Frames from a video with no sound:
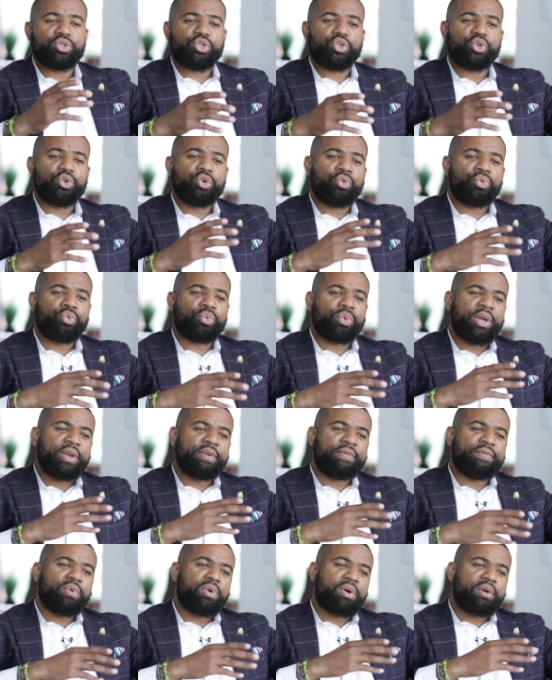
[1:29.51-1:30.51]
2, 3,
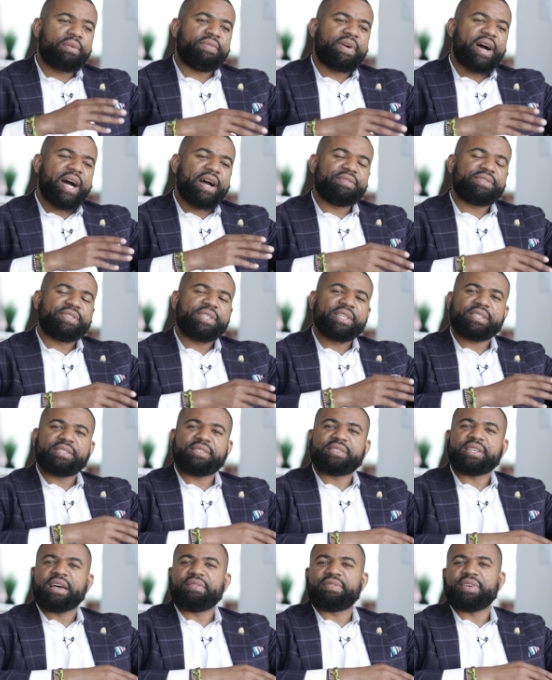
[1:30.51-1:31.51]
4, 5, 6,
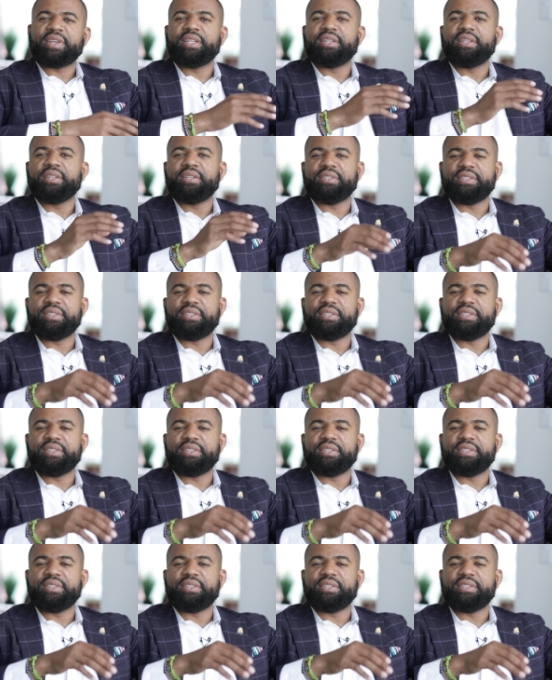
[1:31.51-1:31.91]
7